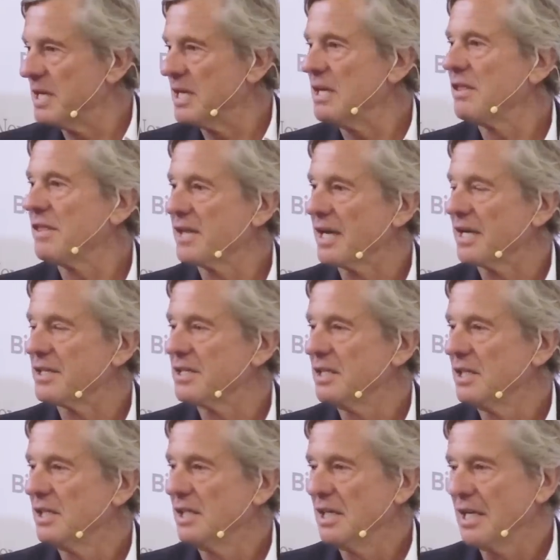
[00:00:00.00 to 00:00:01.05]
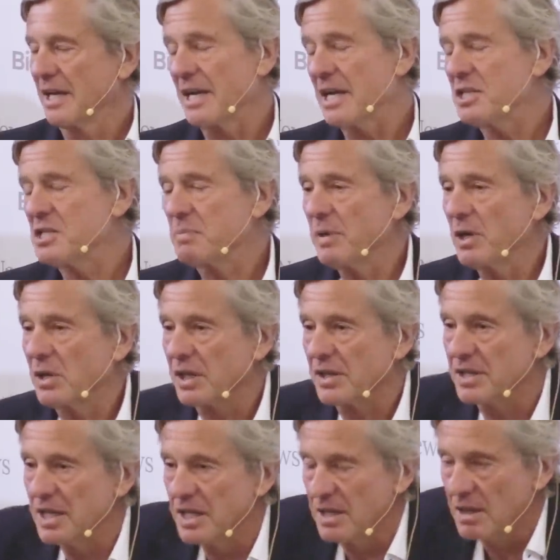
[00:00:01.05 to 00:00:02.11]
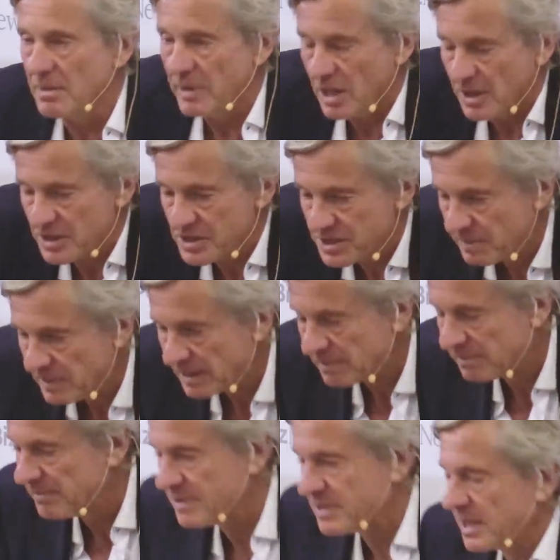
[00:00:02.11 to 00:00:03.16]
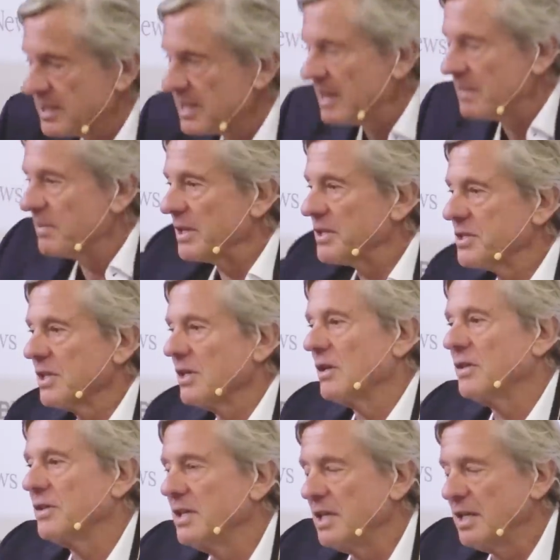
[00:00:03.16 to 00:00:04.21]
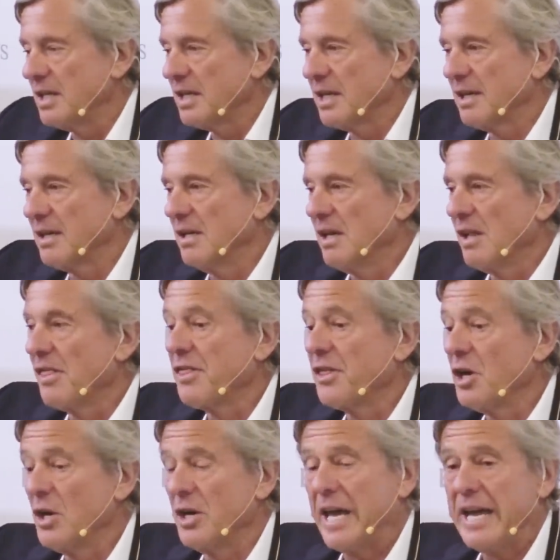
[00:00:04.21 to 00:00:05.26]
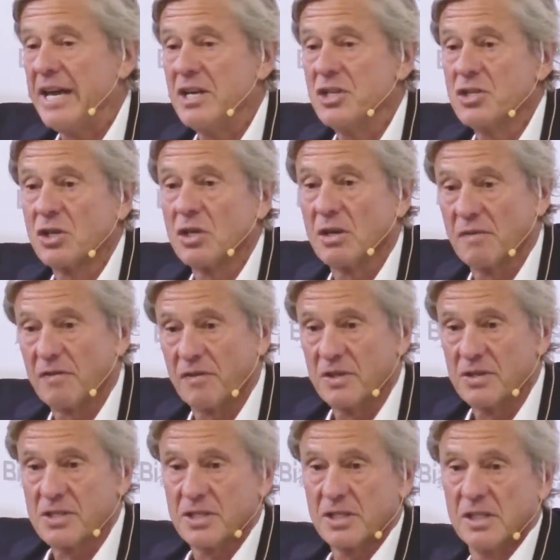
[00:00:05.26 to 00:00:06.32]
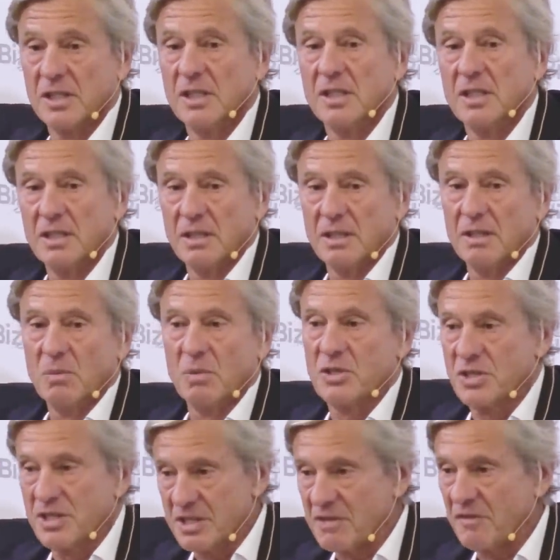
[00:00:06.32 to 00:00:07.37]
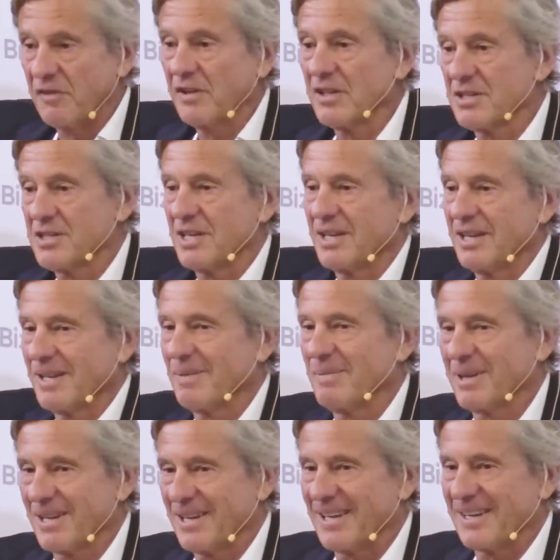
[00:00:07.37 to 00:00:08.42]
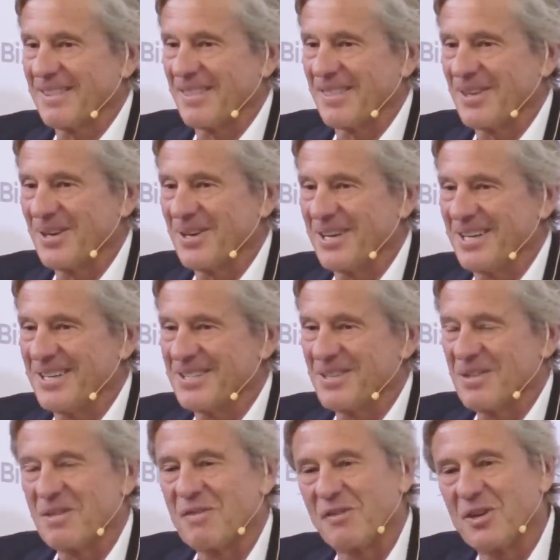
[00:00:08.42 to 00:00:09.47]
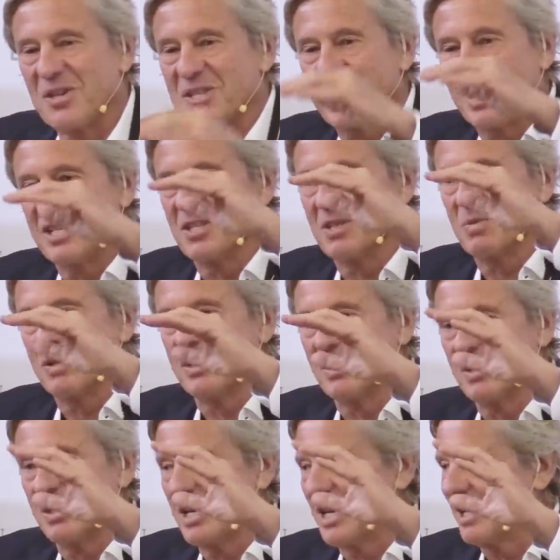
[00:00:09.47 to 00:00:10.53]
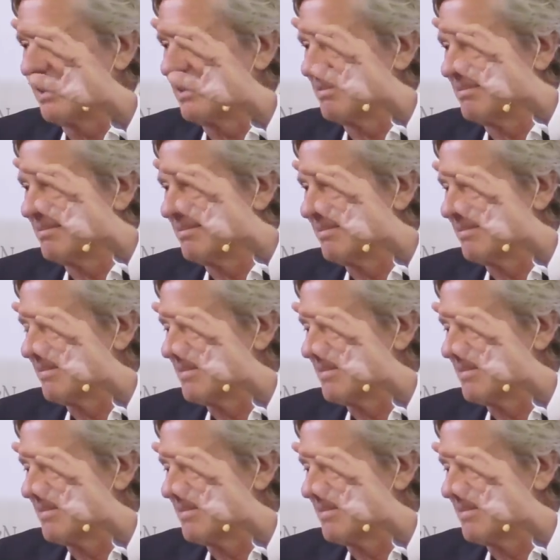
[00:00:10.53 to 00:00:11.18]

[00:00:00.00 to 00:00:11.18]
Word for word: beneath that and I spoke in Hermanus about six, eight months ago at the uh, Third Age conference, which this feels a little bit like the third age. You know, the first age is when you're young